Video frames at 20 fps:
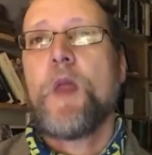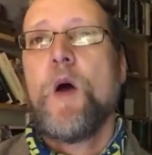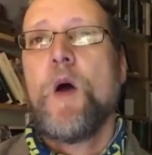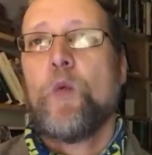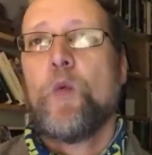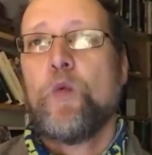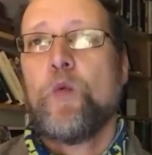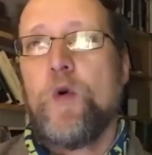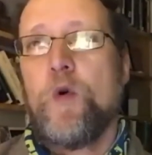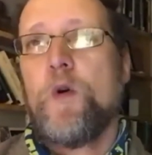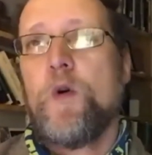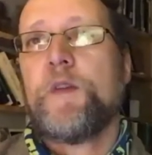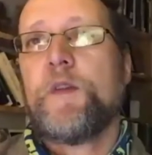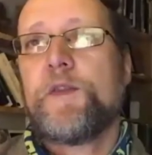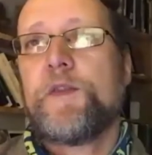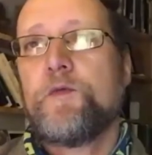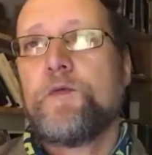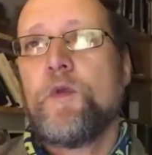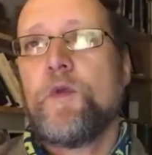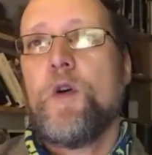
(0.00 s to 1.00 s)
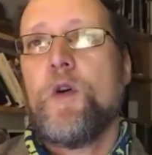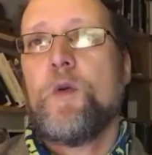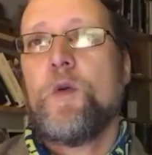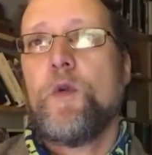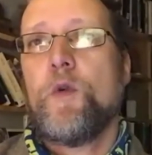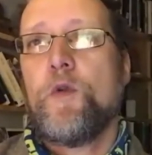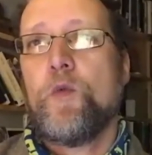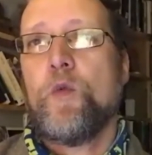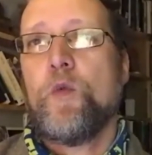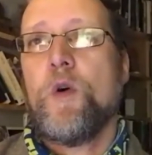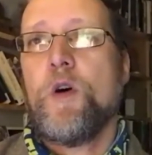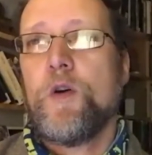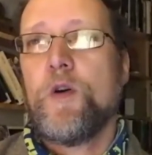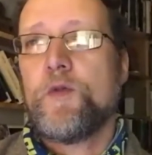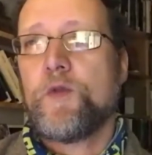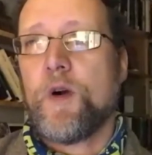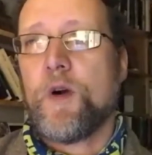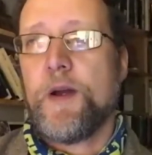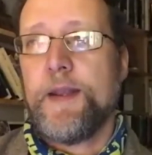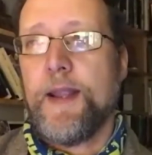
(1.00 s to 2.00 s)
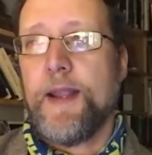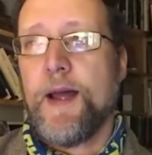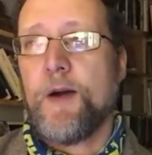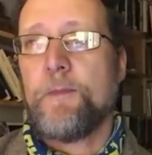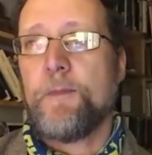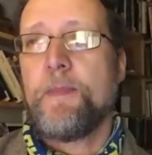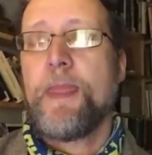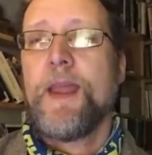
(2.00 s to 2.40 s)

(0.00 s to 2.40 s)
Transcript: what's wrong with the world right now